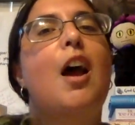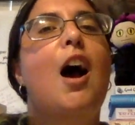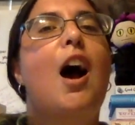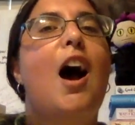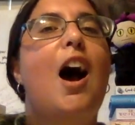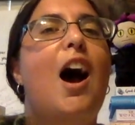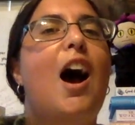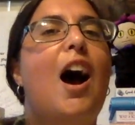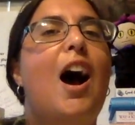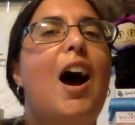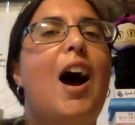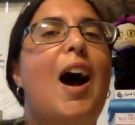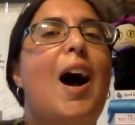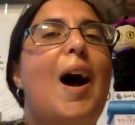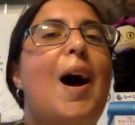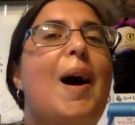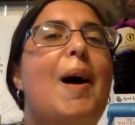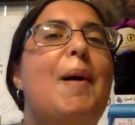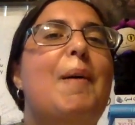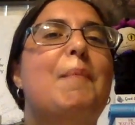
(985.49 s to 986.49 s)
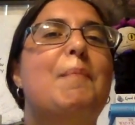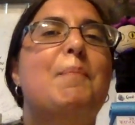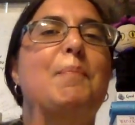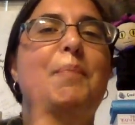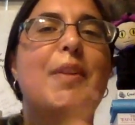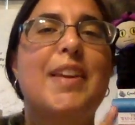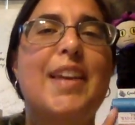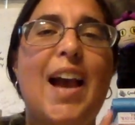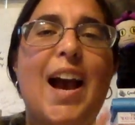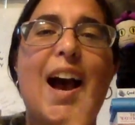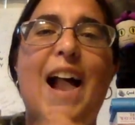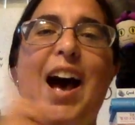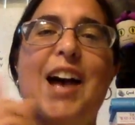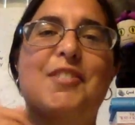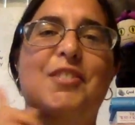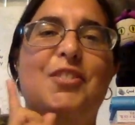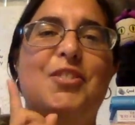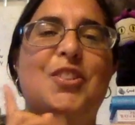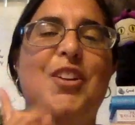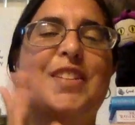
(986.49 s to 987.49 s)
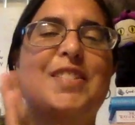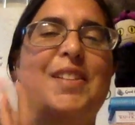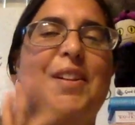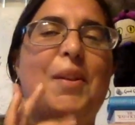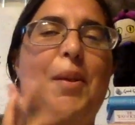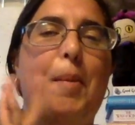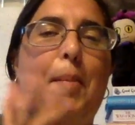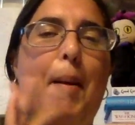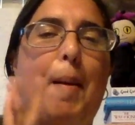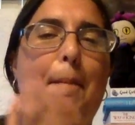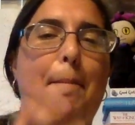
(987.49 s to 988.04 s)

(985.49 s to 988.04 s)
But yeah, I'll talk to you guys in a little bit.